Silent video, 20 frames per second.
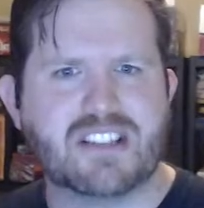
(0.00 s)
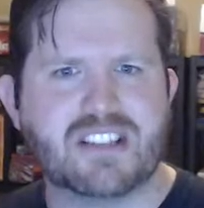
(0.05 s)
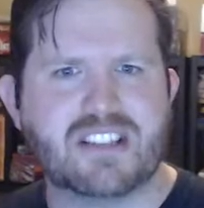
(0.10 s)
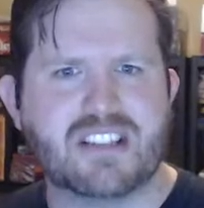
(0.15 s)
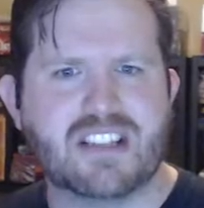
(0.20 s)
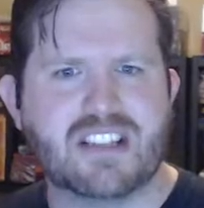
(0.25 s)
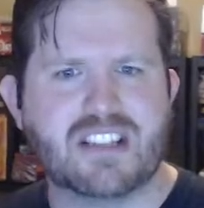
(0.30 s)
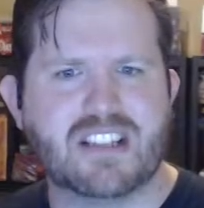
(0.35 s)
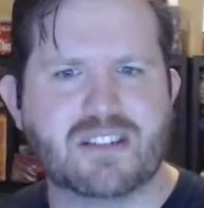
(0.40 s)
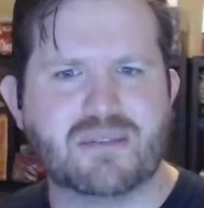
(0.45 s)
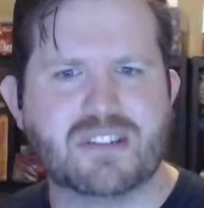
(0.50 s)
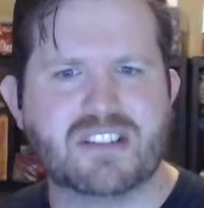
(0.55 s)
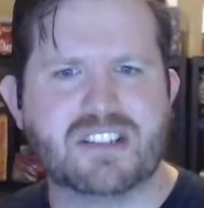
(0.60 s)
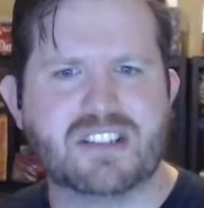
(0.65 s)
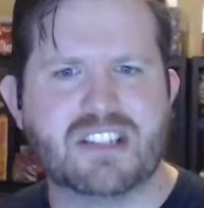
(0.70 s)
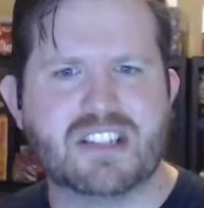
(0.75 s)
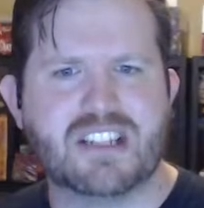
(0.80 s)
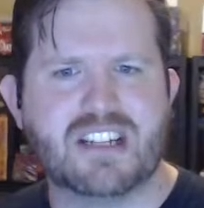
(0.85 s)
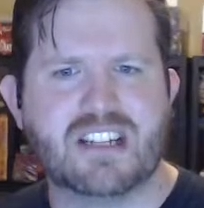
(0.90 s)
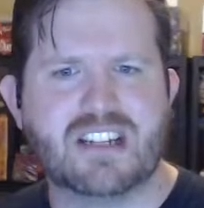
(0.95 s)
language
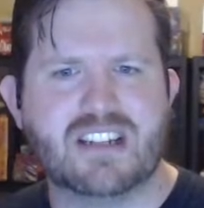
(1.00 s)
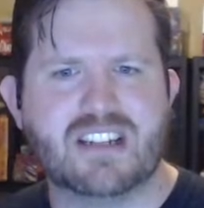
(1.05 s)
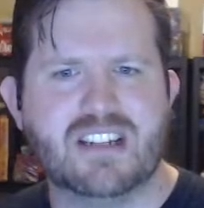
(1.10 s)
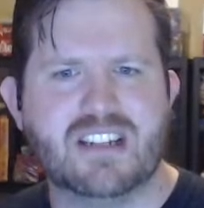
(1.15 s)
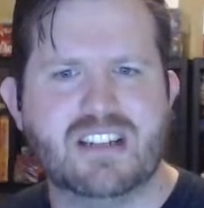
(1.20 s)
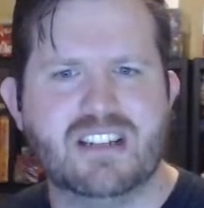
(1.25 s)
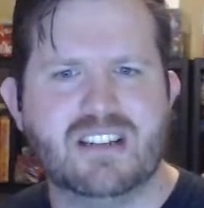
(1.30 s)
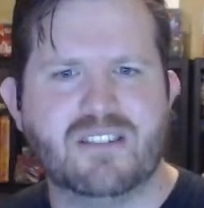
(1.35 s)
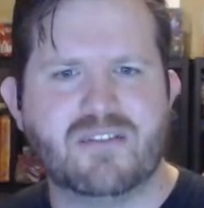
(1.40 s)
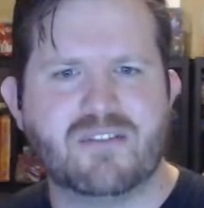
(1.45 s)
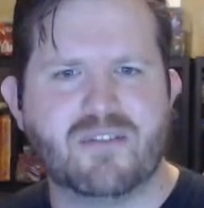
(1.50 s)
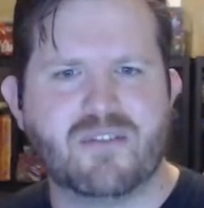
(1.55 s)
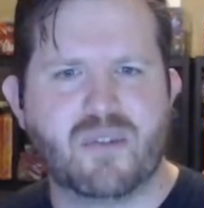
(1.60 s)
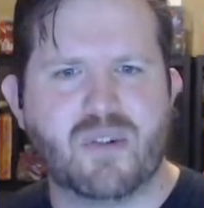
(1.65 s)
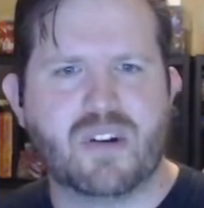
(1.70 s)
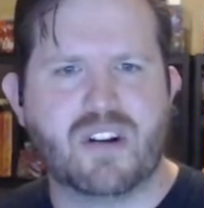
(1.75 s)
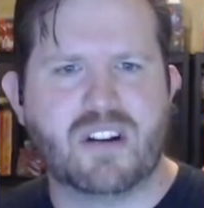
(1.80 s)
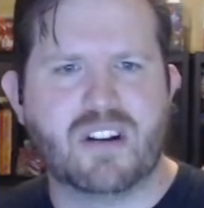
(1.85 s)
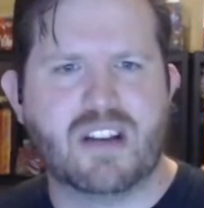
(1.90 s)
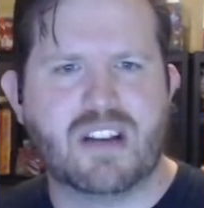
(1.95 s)
here
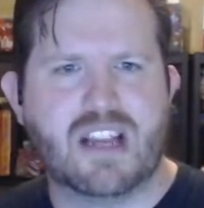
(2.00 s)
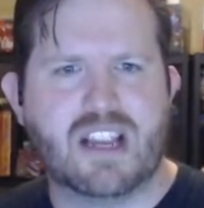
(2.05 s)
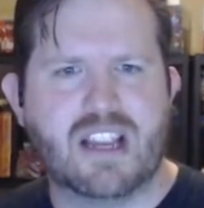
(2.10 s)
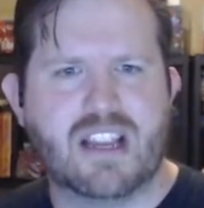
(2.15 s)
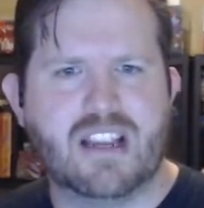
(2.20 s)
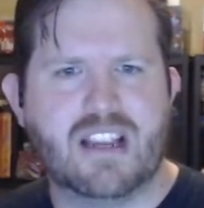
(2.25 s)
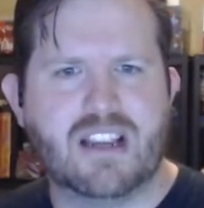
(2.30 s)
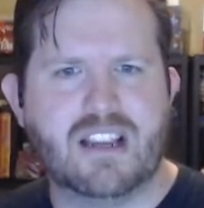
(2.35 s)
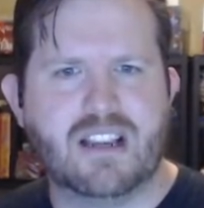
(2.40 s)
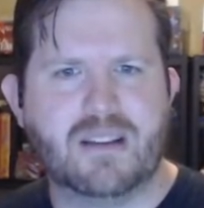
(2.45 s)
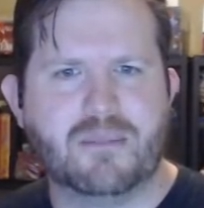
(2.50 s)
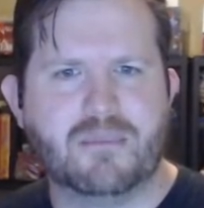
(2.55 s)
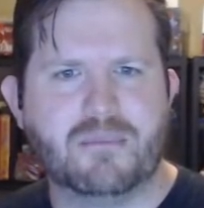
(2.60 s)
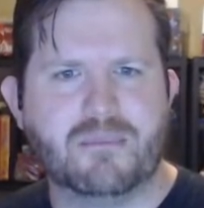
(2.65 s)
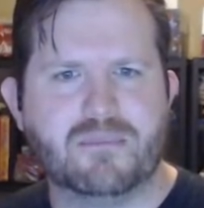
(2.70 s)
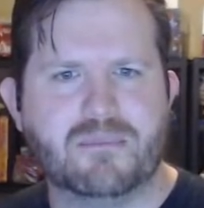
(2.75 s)
for a